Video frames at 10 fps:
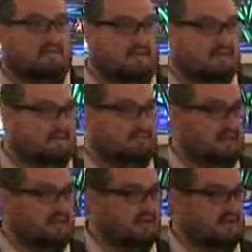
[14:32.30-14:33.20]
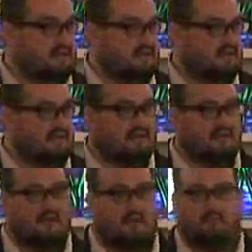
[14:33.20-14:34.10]
Sent the meat.
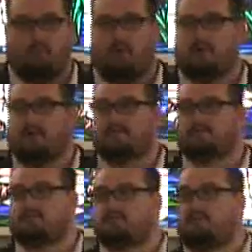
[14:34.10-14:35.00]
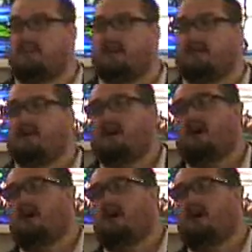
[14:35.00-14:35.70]
But what did Israel do then?